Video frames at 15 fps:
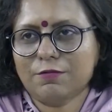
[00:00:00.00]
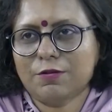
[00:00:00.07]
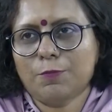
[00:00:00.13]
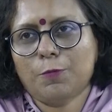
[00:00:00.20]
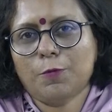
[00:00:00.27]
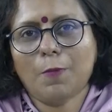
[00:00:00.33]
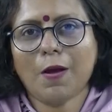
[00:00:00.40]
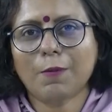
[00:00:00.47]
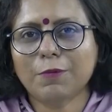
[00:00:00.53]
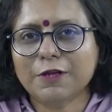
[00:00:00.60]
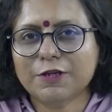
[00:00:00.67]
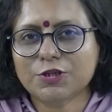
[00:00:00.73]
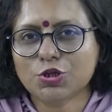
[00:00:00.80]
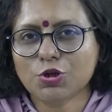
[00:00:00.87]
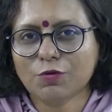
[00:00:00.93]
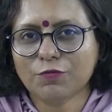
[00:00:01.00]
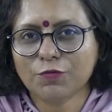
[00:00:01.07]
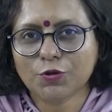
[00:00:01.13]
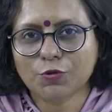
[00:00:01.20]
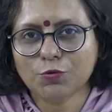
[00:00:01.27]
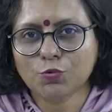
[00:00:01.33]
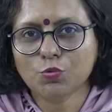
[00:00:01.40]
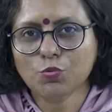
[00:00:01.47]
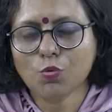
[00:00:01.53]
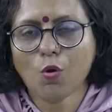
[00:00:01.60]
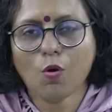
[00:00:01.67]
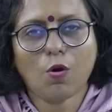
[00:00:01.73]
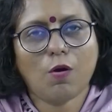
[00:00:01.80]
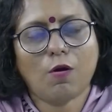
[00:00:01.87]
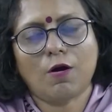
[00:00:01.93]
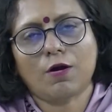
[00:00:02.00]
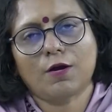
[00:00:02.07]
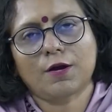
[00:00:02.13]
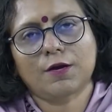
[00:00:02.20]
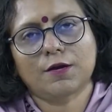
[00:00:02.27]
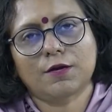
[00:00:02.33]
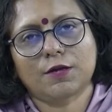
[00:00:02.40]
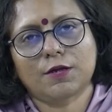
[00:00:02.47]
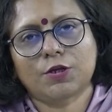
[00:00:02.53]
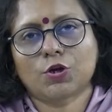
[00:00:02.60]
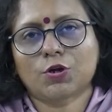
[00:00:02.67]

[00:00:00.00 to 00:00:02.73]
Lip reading: the probability of you or your